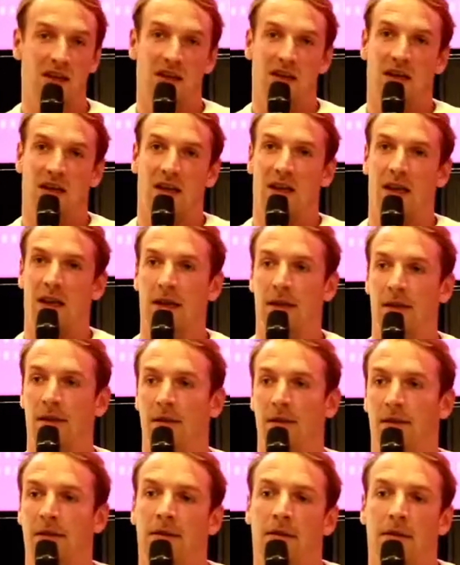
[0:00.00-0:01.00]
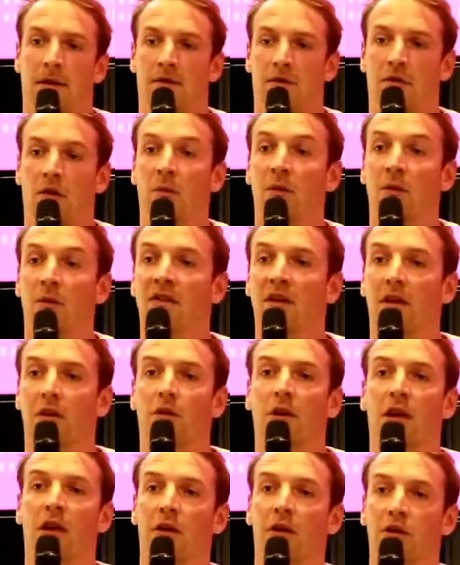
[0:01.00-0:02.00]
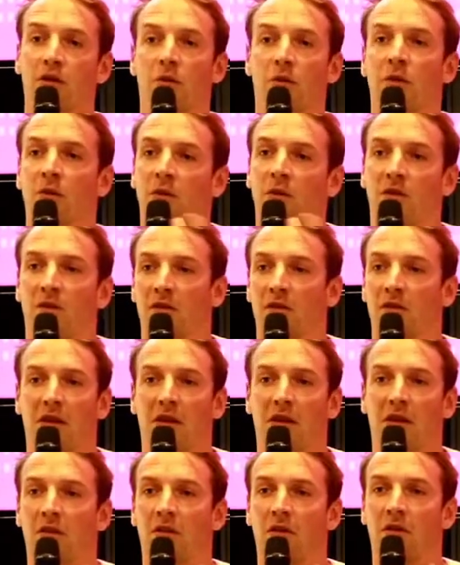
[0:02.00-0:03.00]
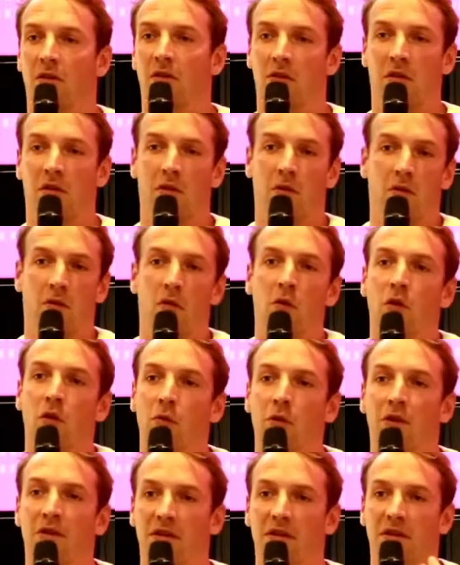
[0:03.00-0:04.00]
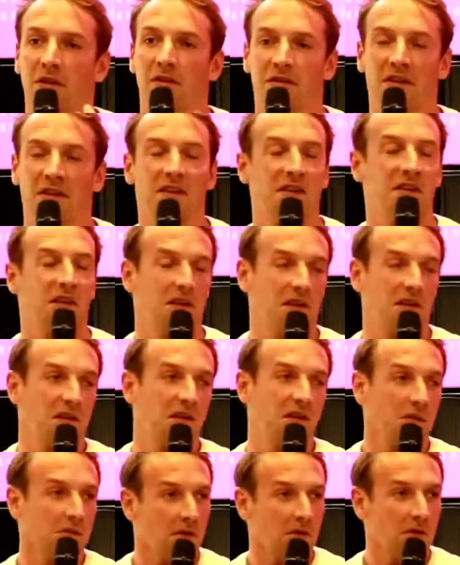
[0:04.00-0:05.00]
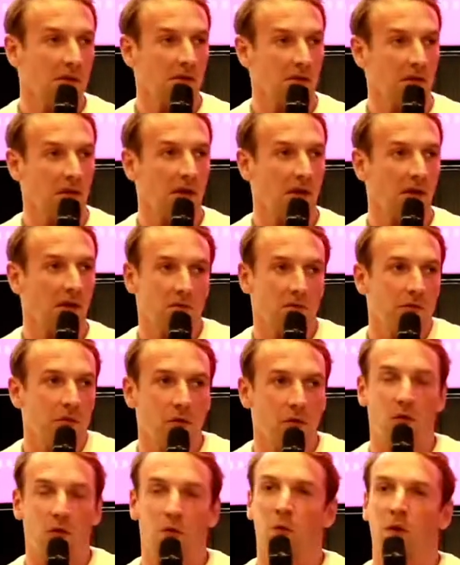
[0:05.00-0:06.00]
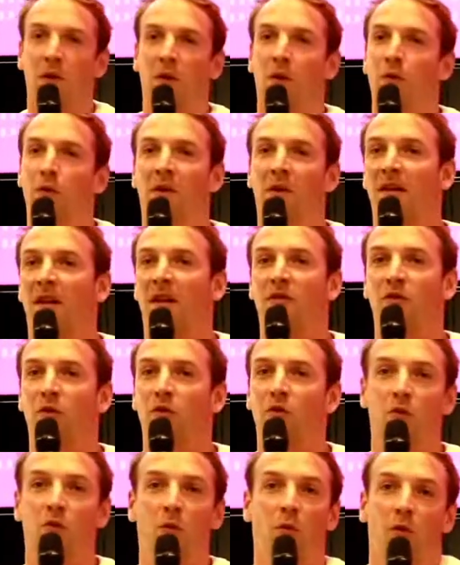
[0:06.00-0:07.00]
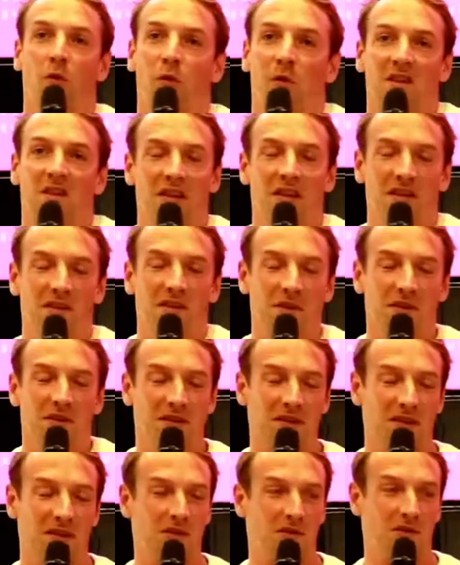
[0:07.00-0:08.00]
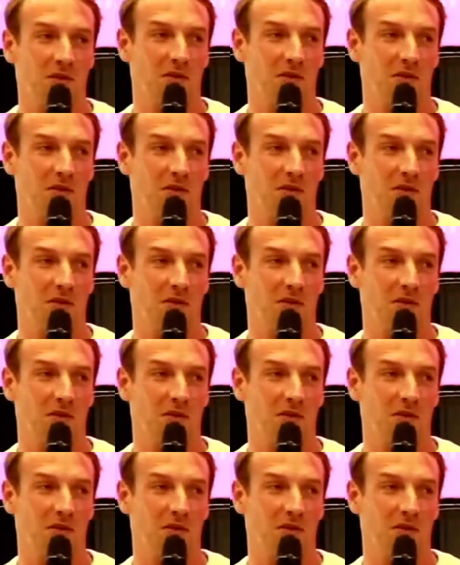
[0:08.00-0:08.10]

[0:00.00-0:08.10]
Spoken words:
And for me, circular economy was kind of already fascinating. You know, we always have to do more with less, basically. So